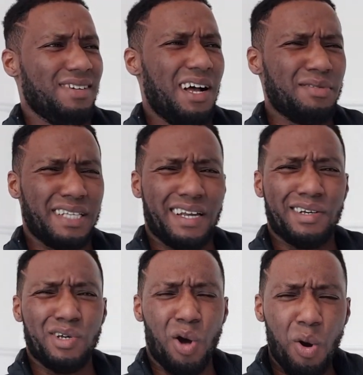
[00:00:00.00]
I was like,
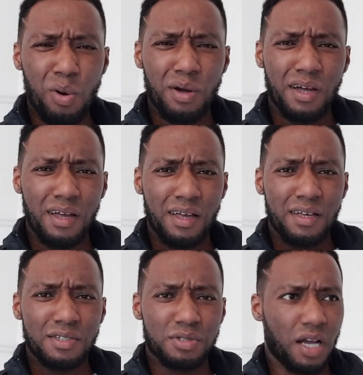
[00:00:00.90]
no.
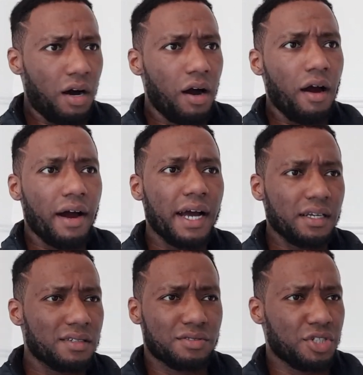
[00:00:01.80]
She was like, all
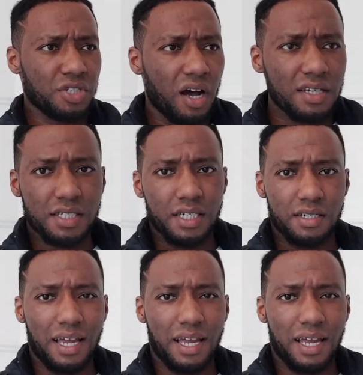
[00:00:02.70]
right, just asking.